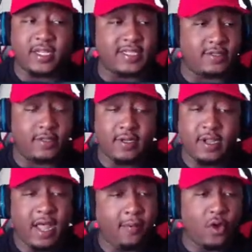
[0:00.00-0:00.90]
Listen,
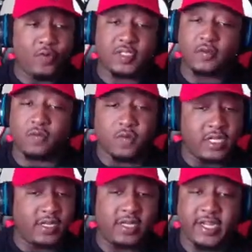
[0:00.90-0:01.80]
I'm always
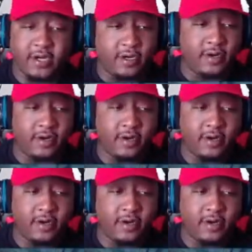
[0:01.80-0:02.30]
willing to hear.